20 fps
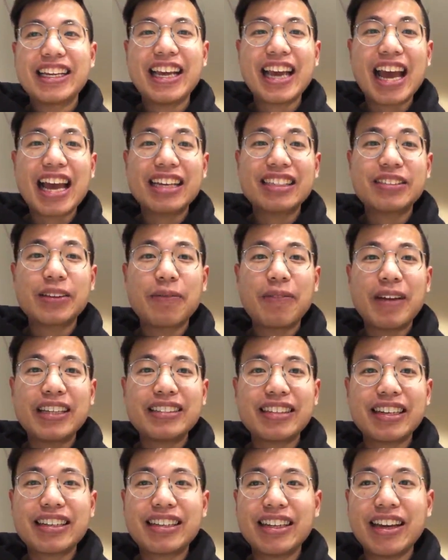so
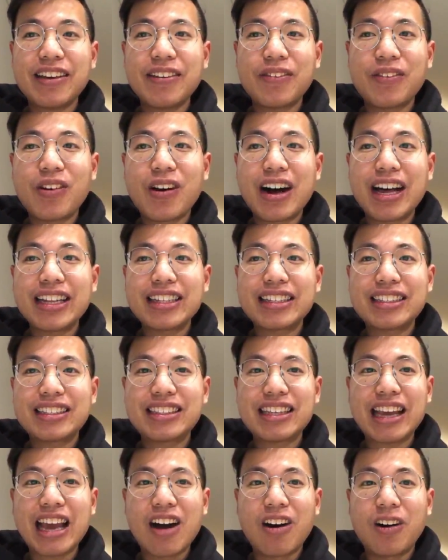basically what
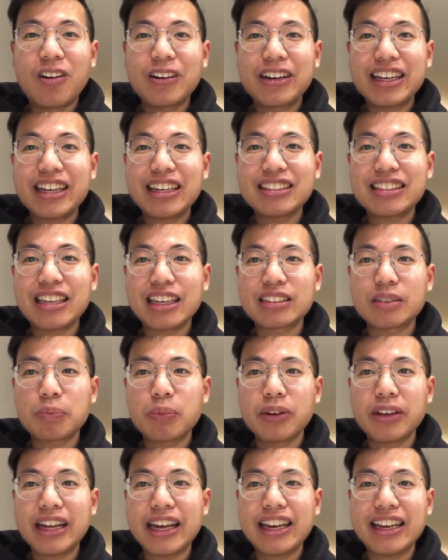the audience has
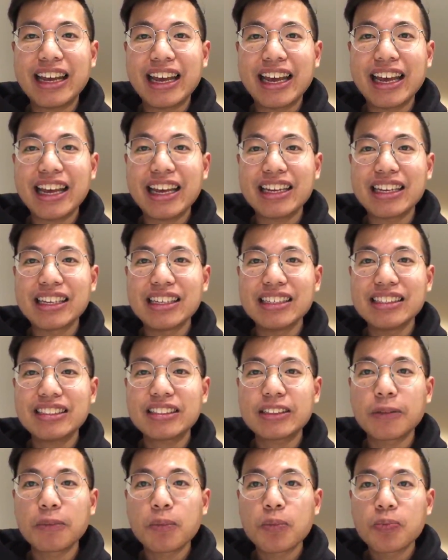put in
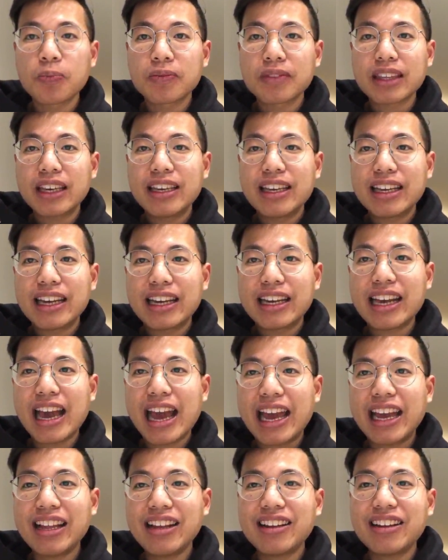is,
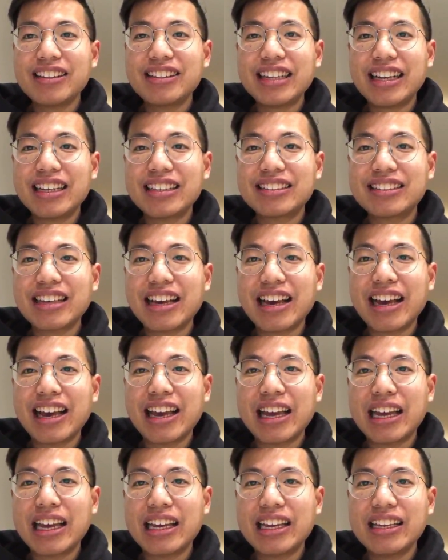yeah, English is
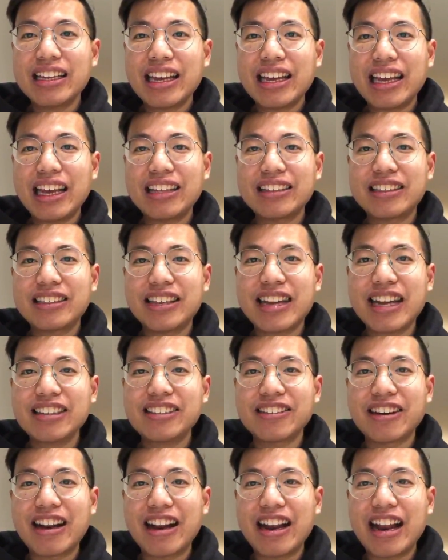a
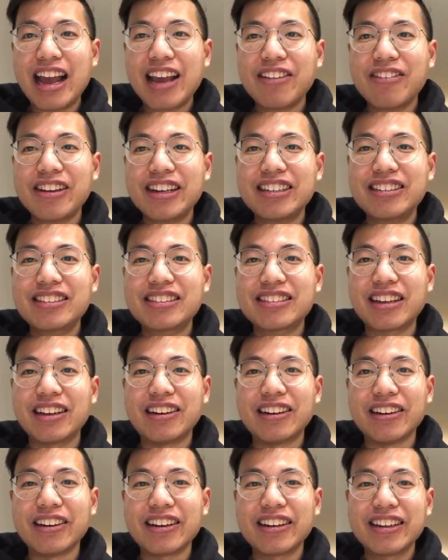international language,
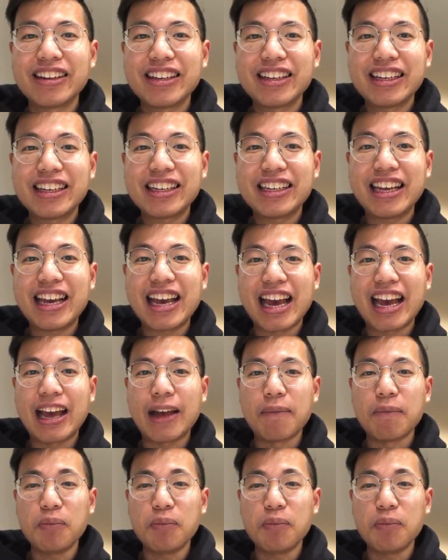so yeah,